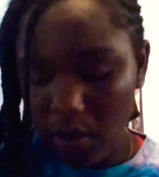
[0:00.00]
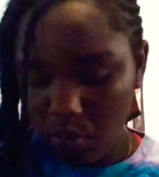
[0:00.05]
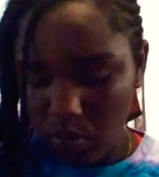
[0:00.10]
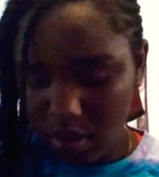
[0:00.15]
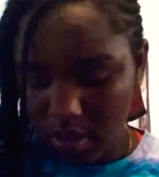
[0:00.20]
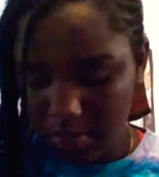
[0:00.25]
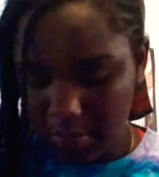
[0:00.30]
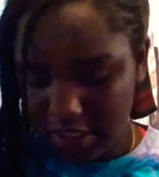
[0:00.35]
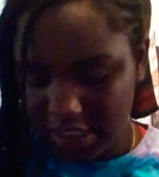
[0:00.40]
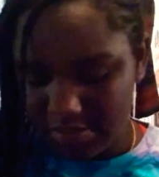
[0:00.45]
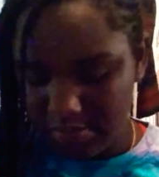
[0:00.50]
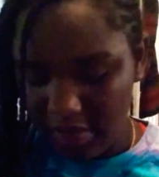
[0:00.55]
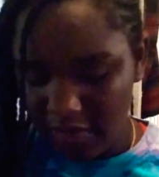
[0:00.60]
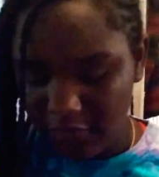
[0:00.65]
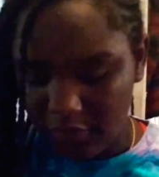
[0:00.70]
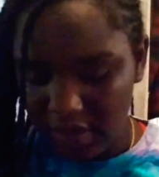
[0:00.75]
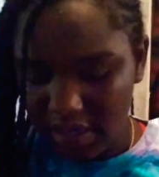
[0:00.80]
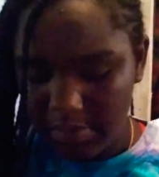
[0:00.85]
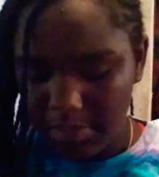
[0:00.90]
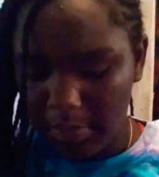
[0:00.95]
one because my
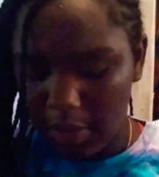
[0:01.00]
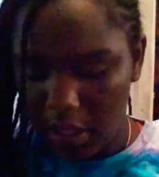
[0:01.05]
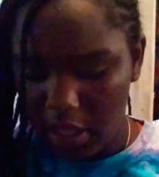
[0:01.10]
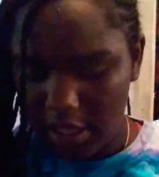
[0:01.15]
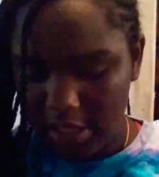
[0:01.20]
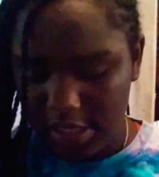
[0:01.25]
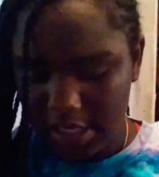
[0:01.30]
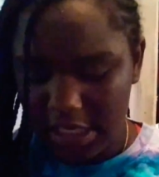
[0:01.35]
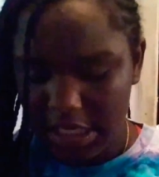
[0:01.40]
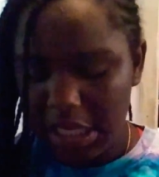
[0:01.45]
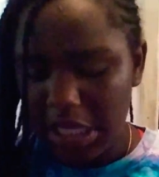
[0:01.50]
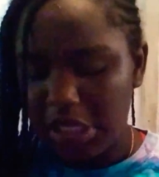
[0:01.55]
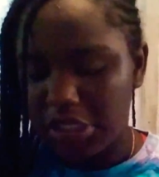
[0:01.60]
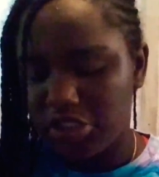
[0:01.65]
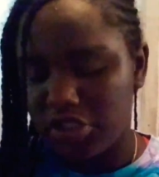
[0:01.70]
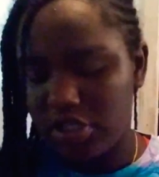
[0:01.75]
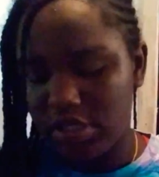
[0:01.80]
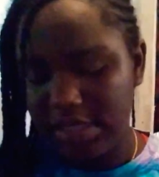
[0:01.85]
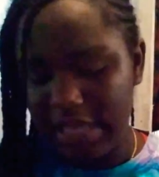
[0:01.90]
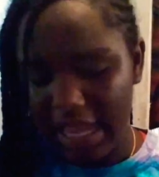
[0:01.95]
friend Bonnie,
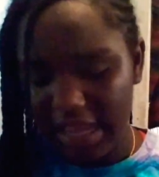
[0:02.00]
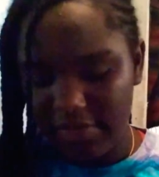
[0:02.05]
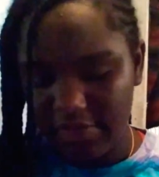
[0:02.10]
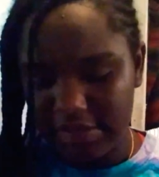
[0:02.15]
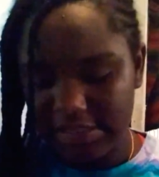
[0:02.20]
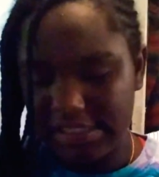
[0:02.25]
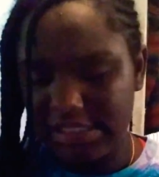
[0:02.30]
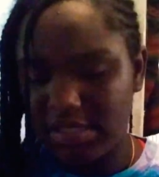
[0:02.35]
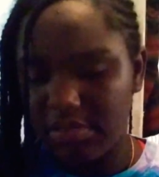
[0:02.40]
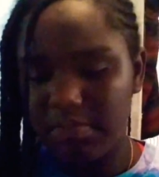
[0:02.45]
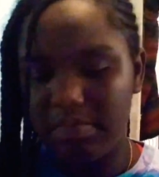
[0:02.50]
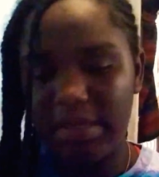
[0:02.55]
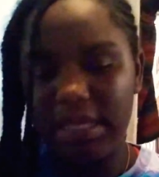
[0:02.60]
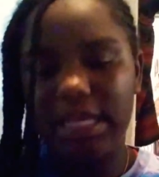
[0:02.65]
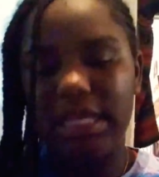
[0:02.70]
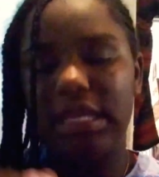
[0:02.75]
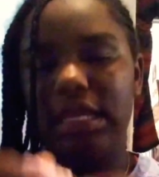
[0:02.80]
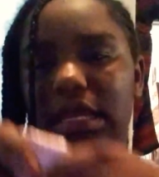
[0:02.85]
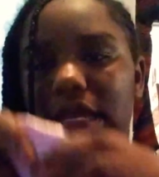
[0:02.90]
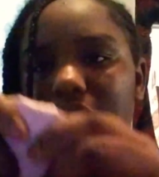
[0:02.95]
she gave this to
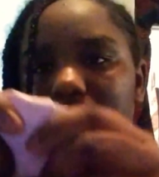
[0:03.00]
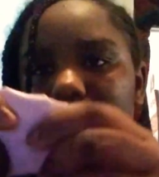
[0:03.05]
me.